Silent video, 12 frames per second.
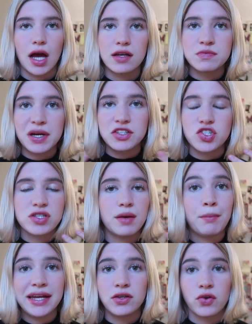as much as
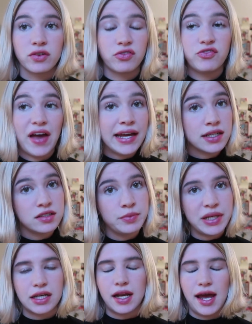it might not affect
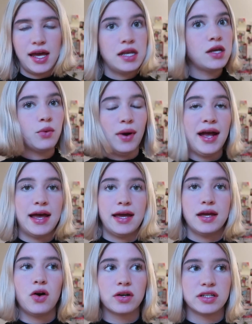me in any
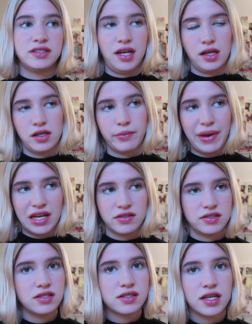way on a daily
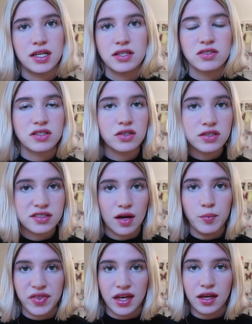basis, it is still
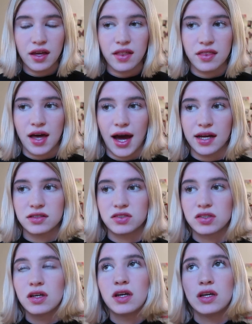something
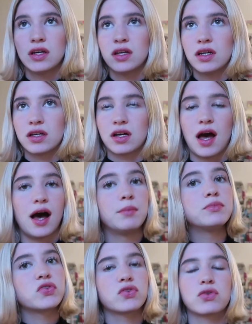that
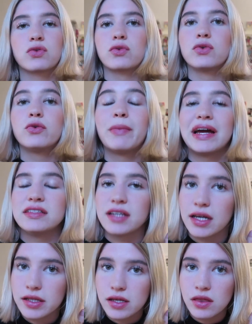comes through my
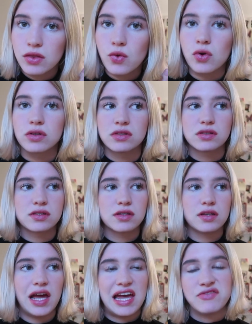daily thoughts
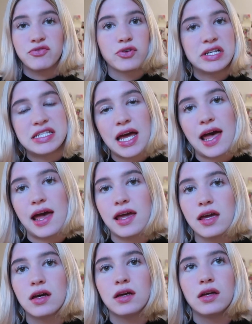every
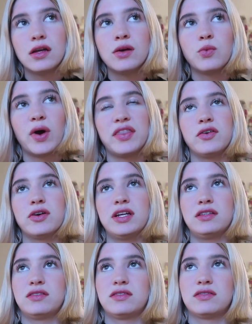day, whether
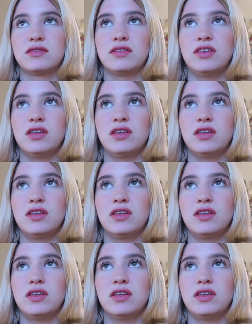it's